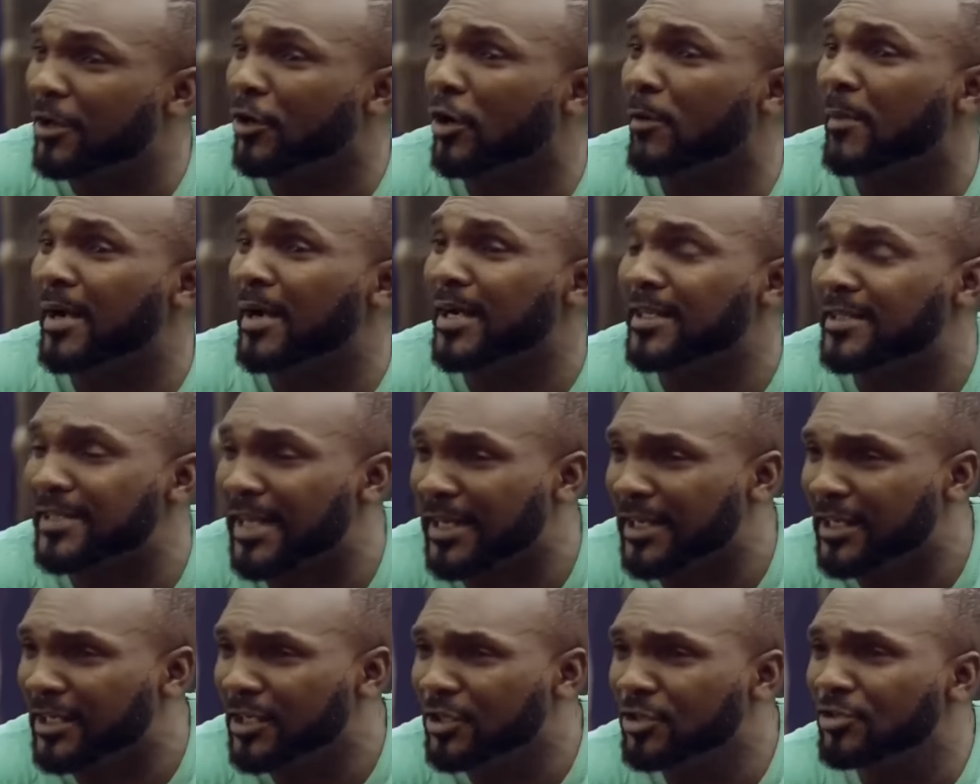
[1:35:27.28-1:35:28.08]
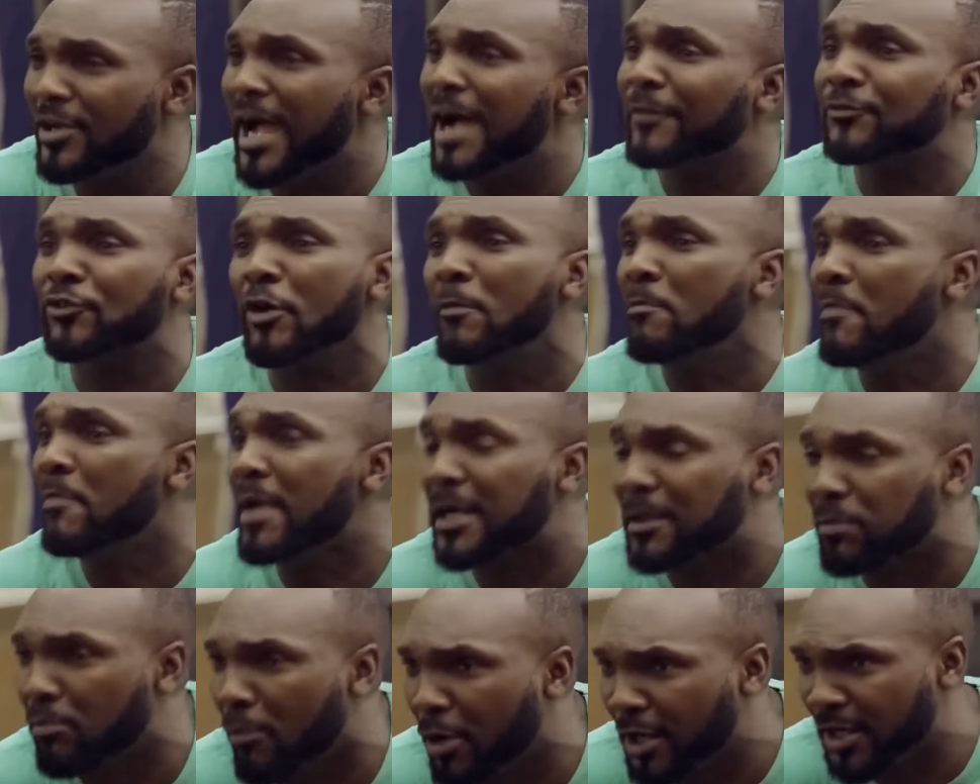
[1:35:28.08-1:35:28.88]
girl or Malicha, you have to
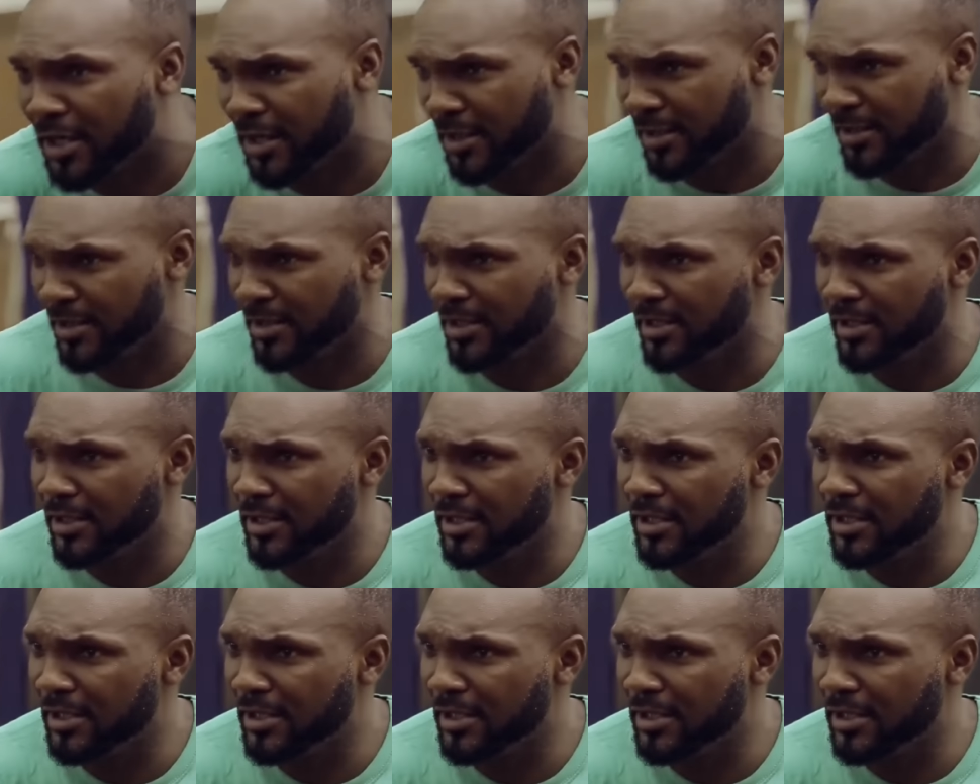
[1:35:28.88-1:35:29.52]
make money.